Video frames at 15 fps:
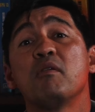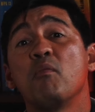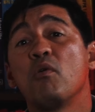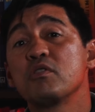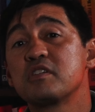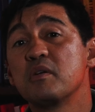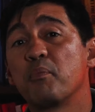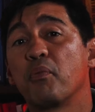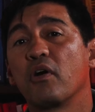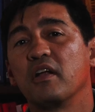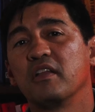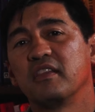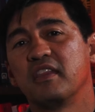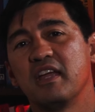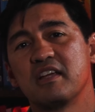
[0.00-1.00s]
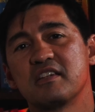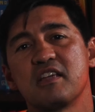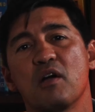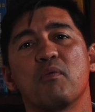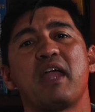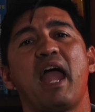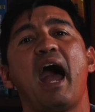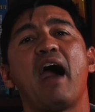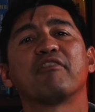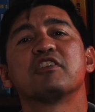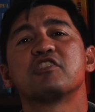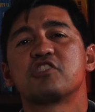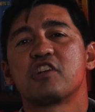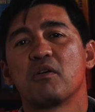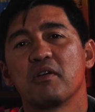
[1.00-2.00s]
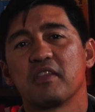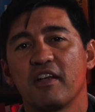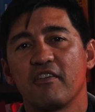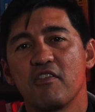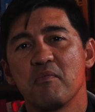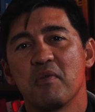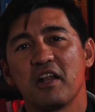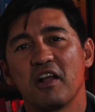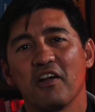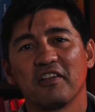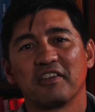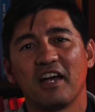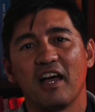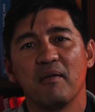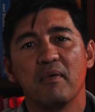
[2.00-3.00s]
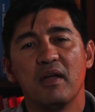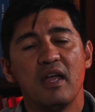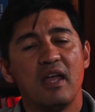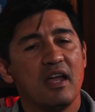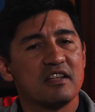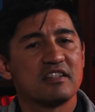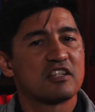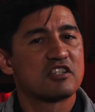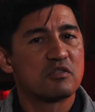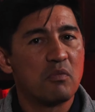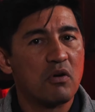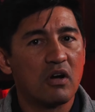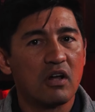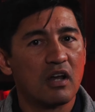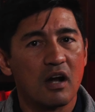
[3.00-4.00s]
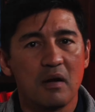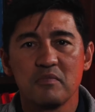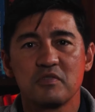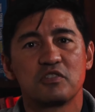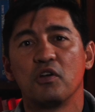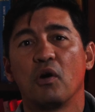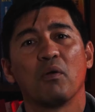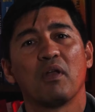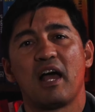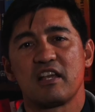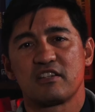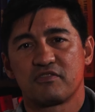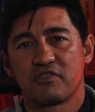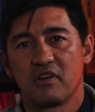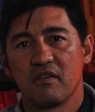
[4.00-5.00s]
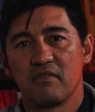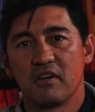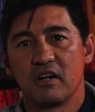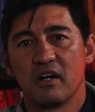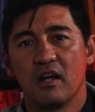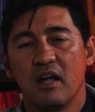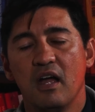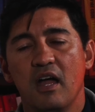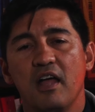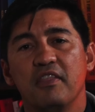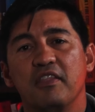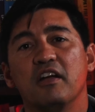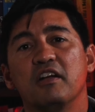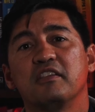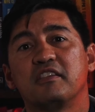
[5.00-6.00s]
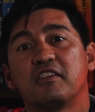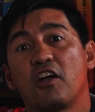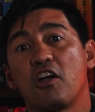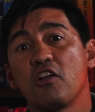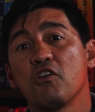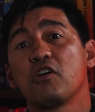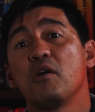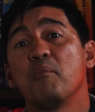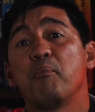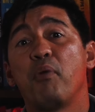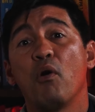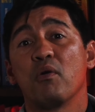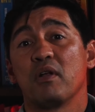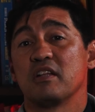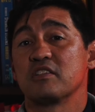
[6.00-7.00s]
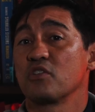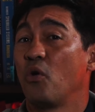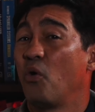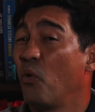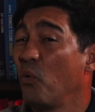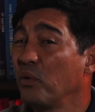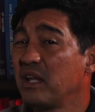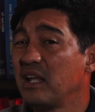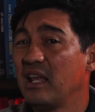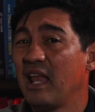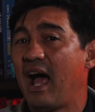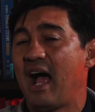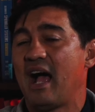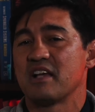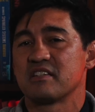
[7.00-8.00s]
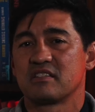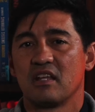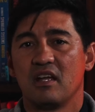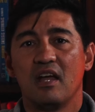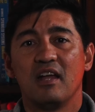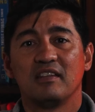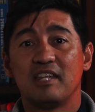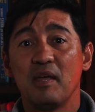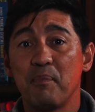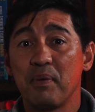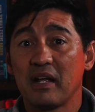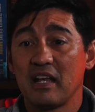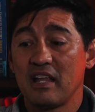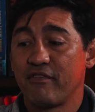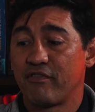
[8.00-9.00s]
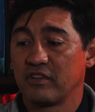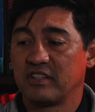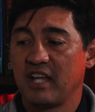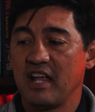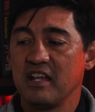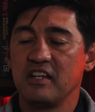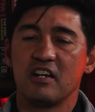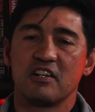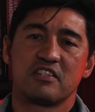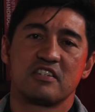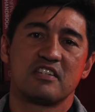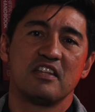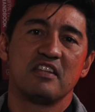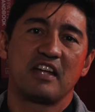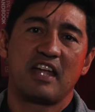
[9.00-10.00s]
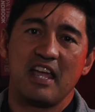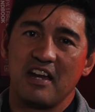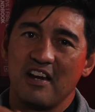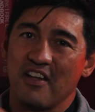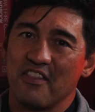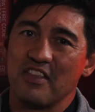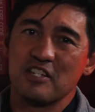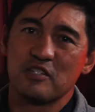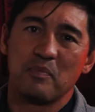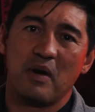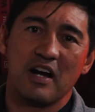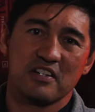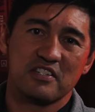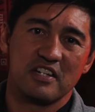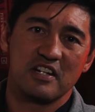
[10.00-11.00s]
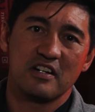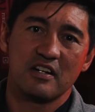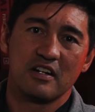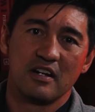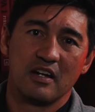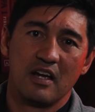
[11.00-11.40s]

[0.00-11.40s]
the most important things that we have to share with everybody all the time is that smoke alarms don't last forever. Their internal components only last typically for 10 years as indicated on this box here.